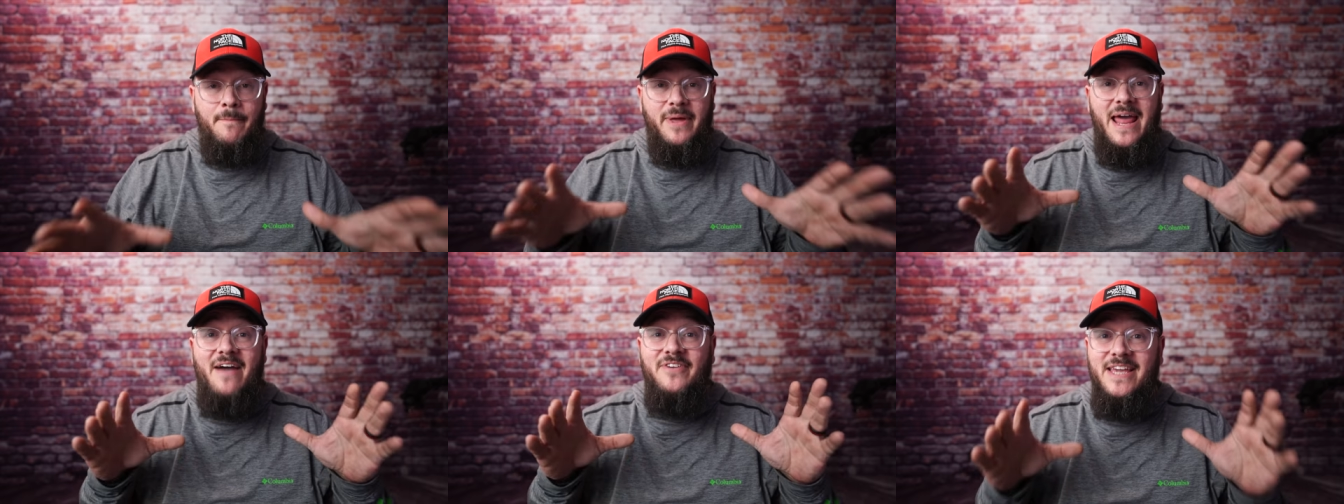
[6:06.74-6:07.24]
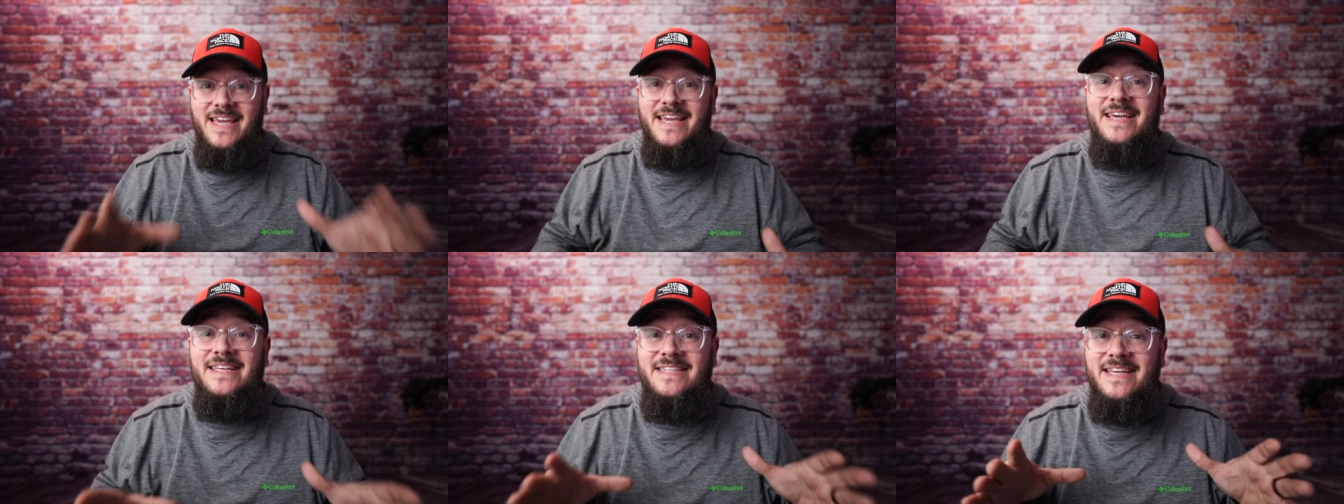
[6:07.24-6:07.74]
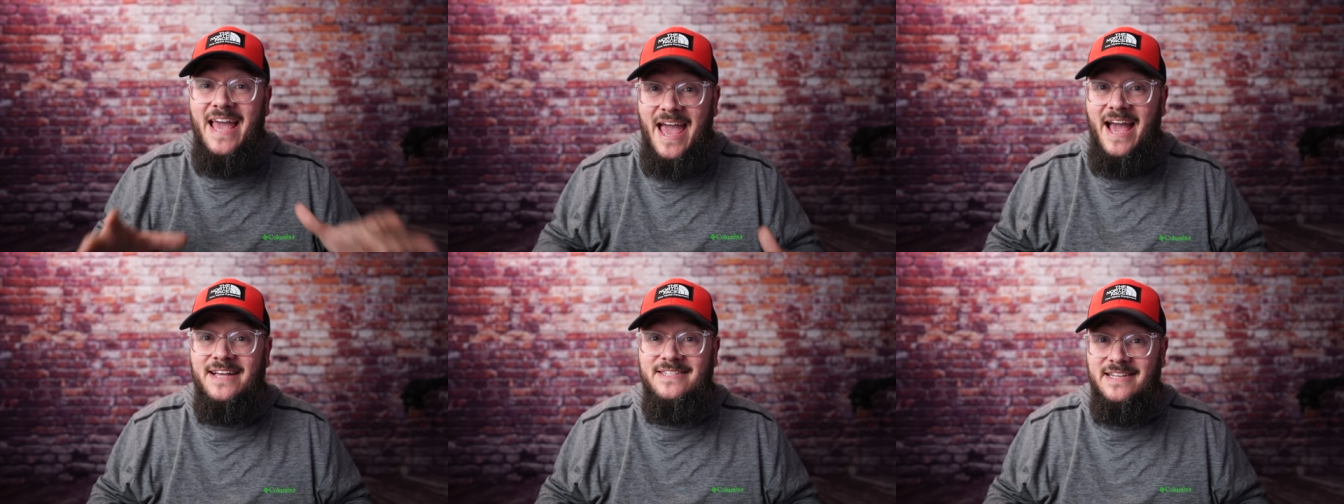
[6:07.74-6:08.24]
but having easy
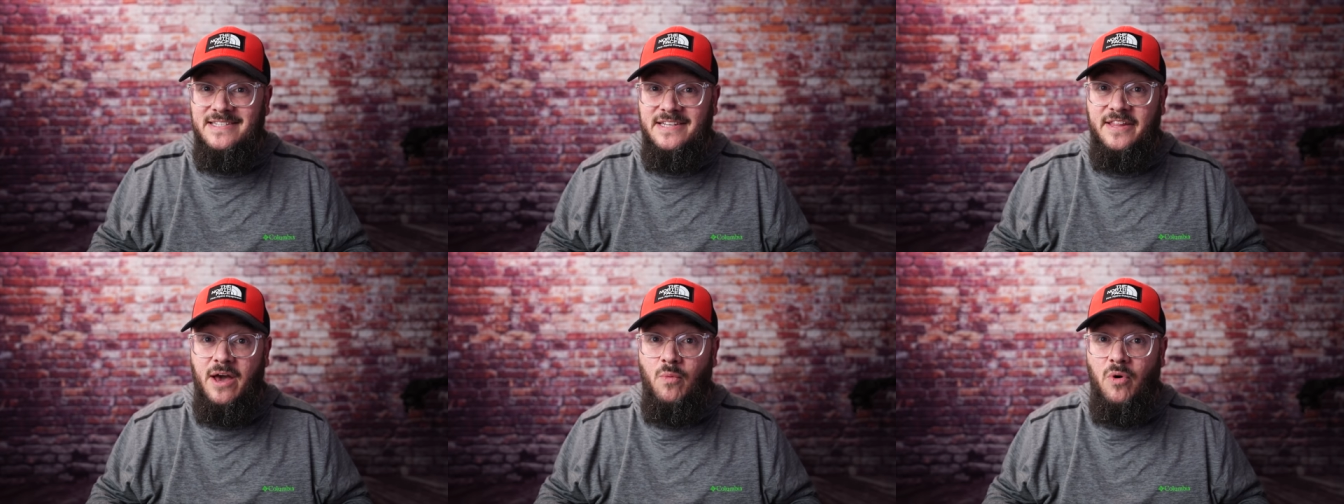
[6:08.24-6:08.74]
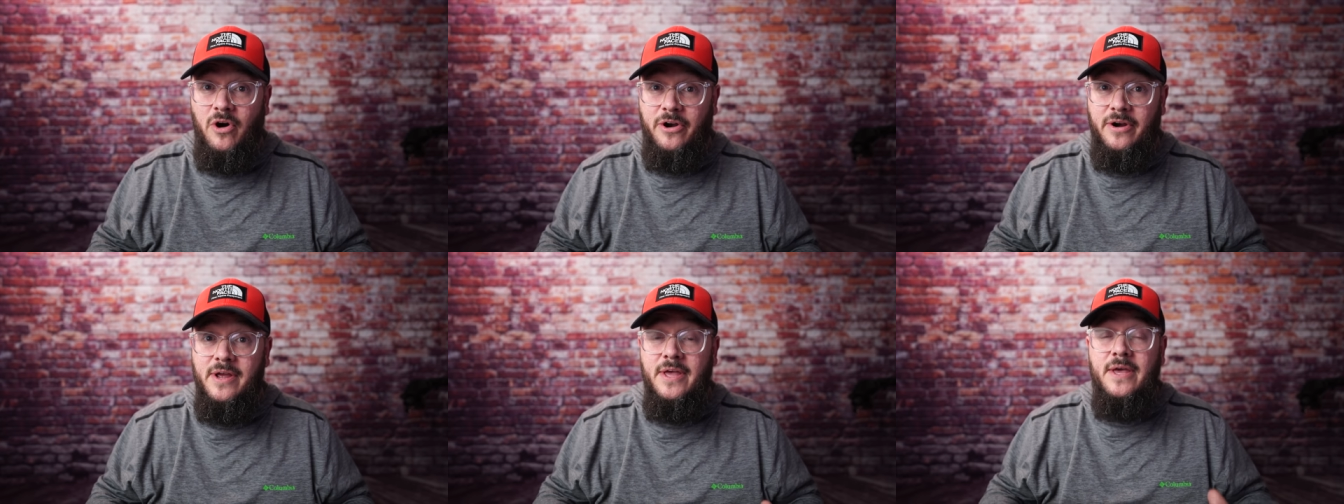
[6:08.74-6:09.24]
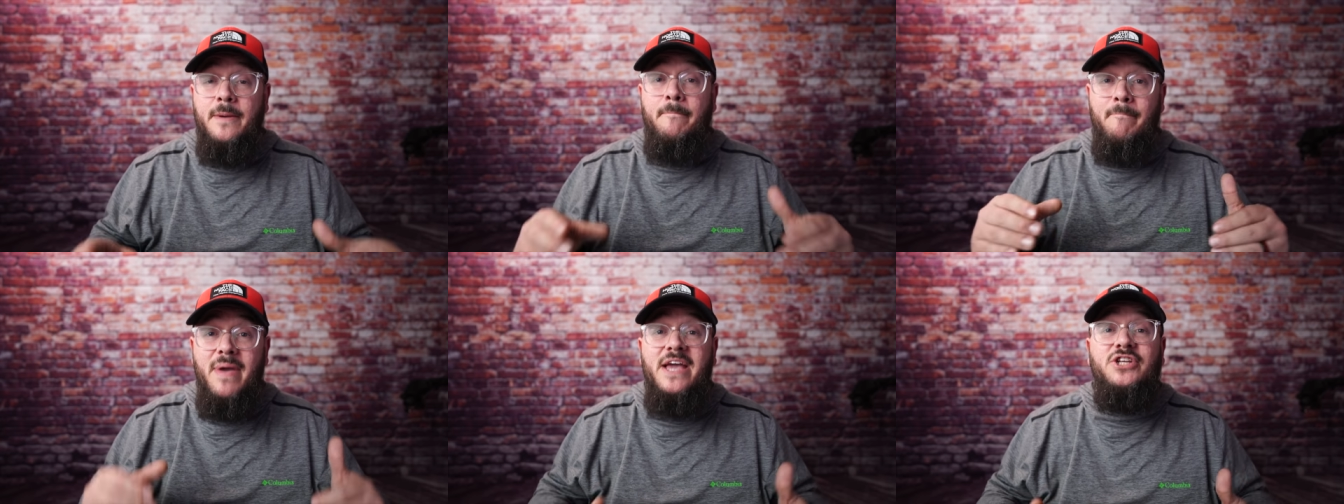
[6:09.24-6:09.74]
access to that water
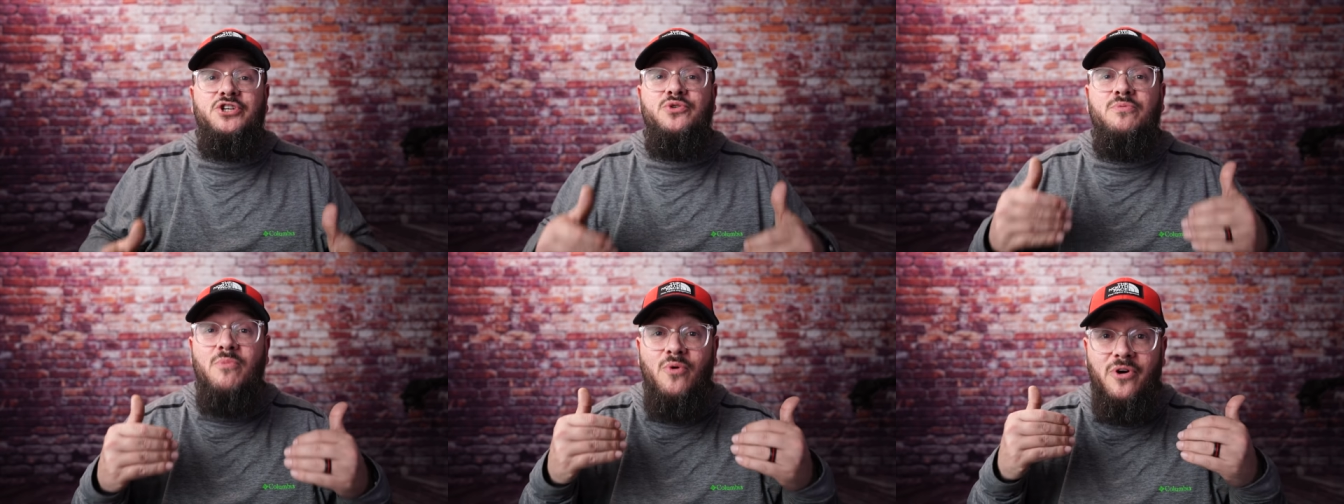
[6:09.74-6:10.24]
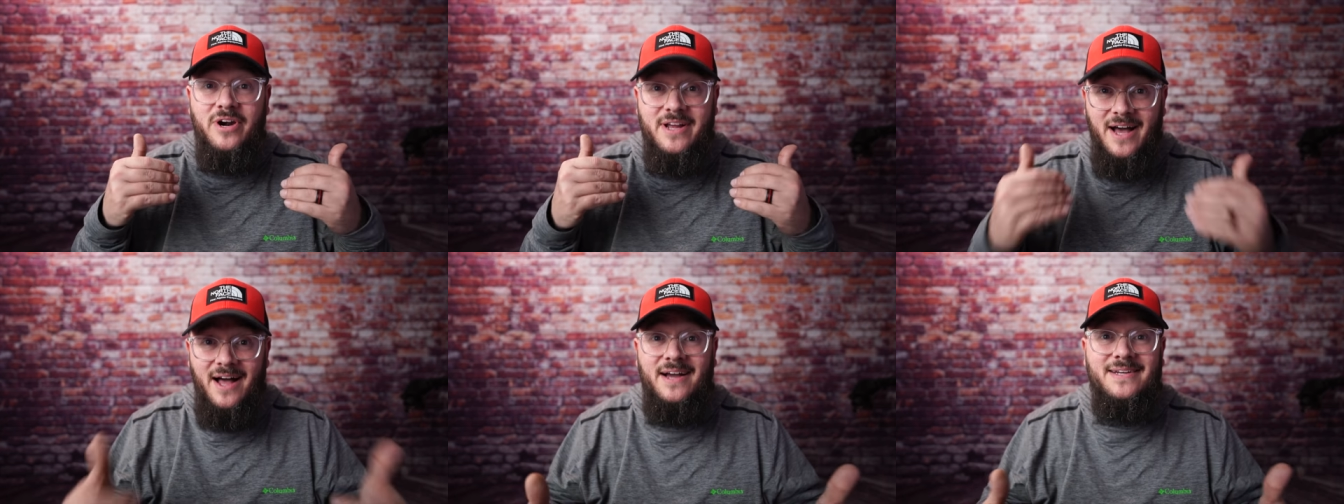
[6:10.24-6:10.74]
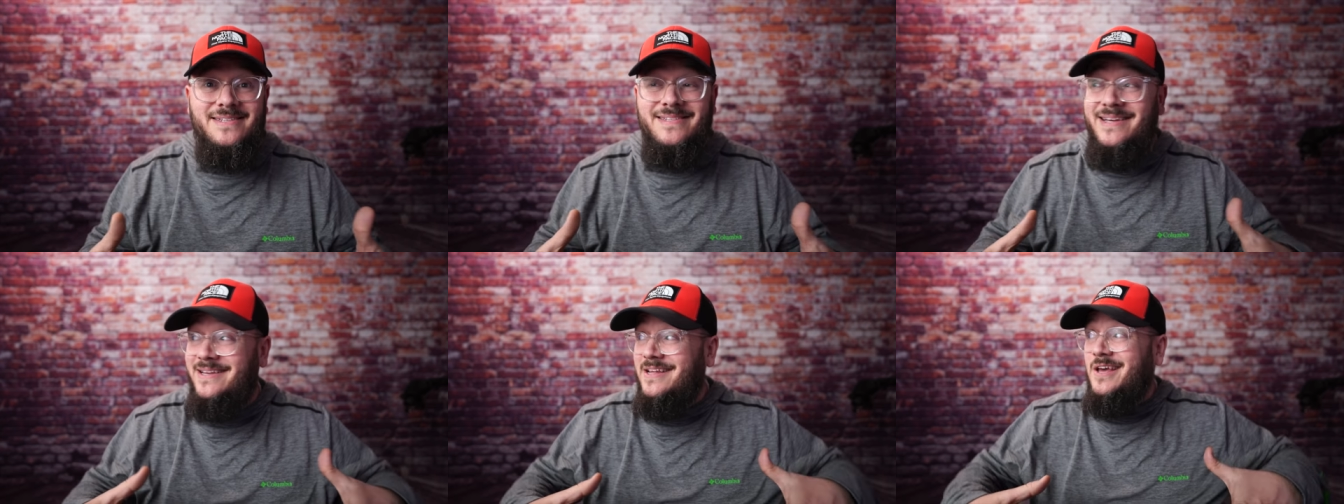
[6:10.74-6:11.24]
makes you more
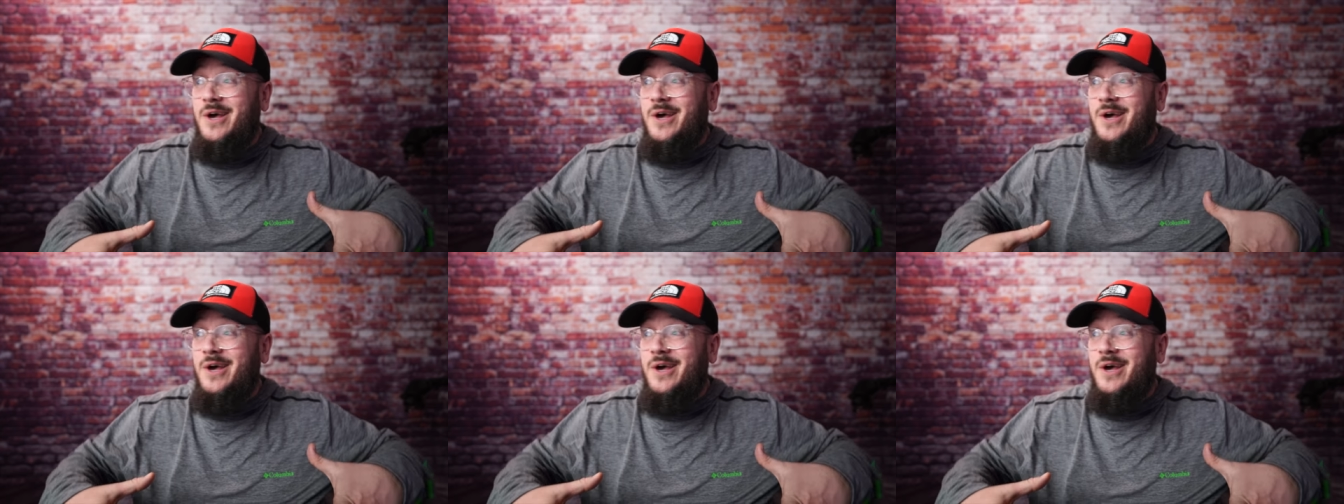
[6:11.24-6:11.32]
cognizant,